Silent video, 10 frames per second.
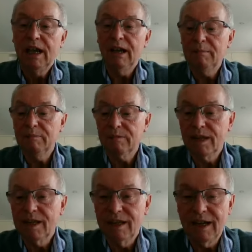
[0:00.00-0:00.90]

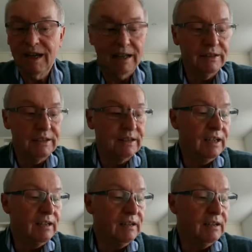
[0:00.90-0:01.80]
And
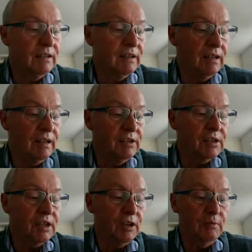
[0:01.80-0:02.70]
I
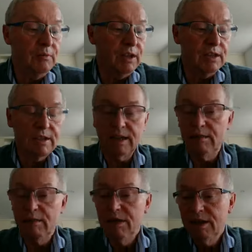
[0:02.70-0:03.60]
just hope
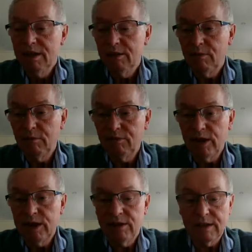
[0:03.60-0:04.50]
that you will
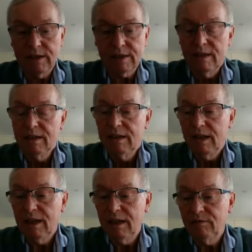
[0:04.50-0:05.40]
find this
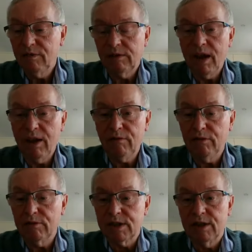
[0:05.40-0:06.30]
very
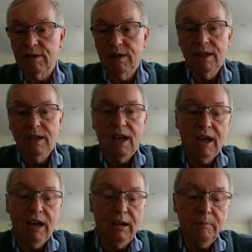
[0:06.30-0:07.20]
helpful to you.
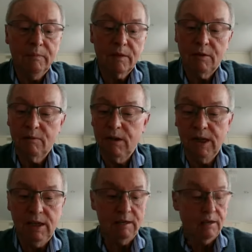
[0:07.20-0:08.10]

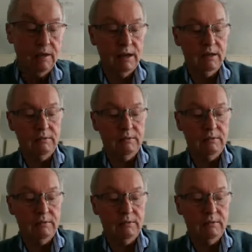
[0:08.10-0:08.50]
We